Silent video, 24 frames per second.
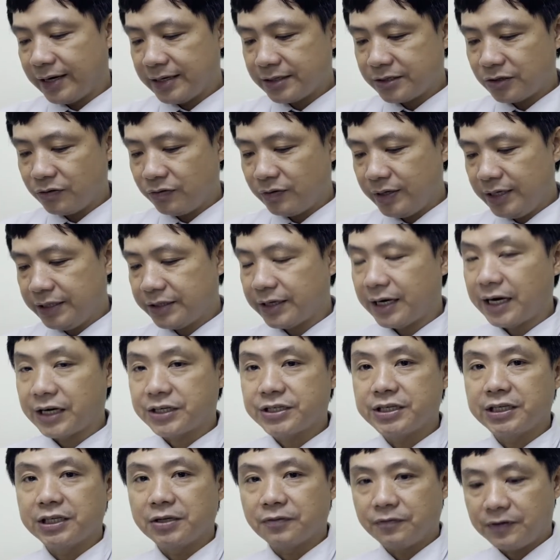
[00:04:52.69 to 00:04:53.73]
So
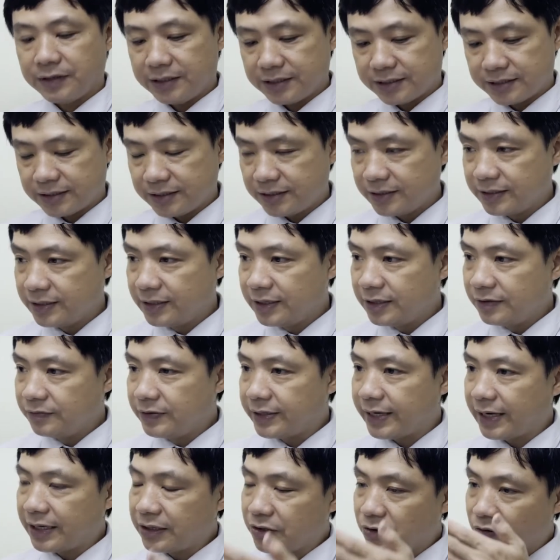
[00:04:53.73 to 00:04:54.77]
introduction the first. We
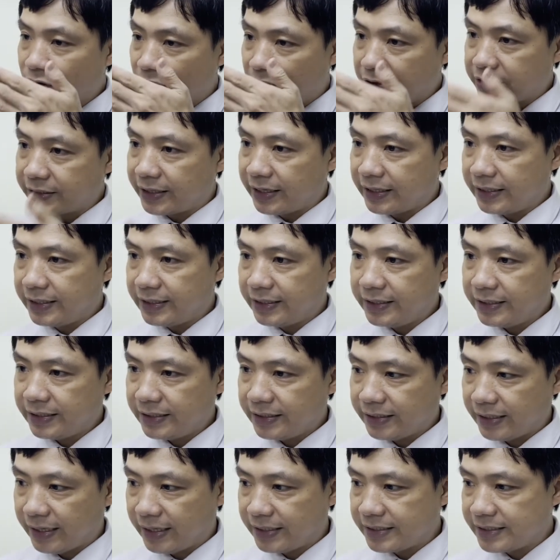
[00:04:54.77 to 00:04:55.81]
can go all together
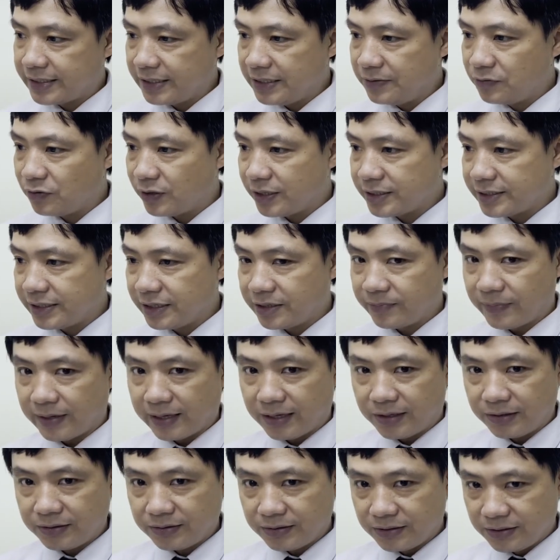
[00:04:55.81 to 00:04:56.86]
and see what is it
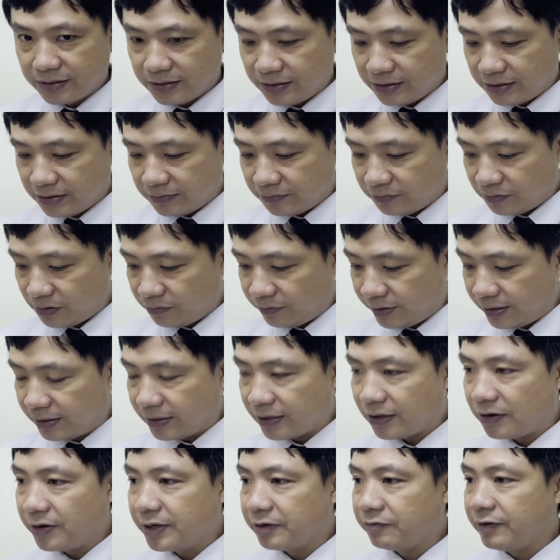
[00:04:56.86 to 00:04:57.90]
about. We will
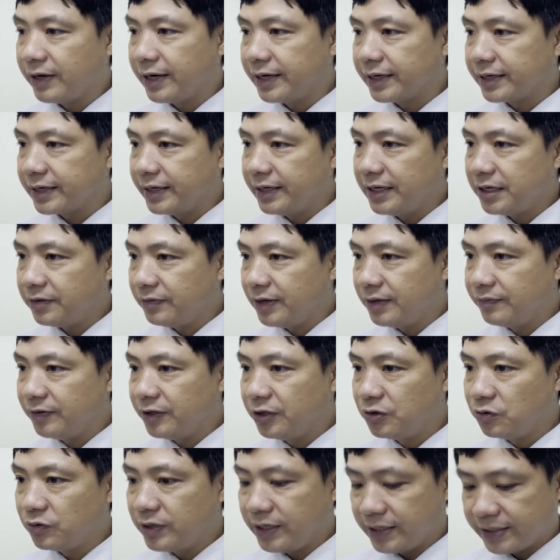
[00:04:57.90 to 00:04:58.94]
know it very clear when we
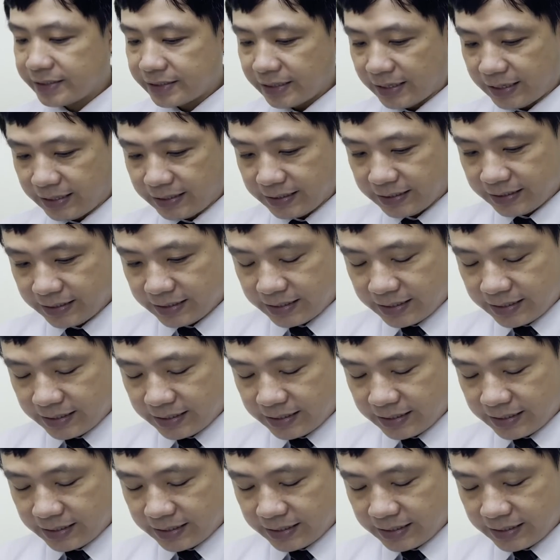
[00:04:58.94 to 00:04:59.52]
do the exam.